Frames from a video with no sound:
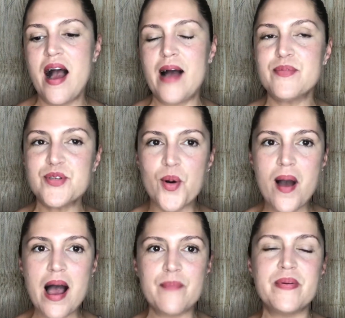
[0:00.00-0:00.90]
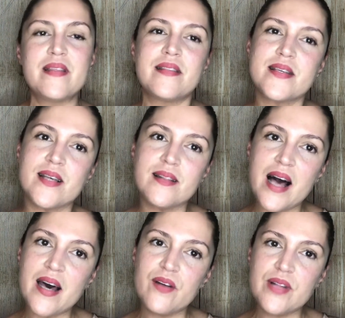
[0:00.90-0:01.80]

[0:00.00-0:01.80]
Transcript: I'm so happy that there's a lot of,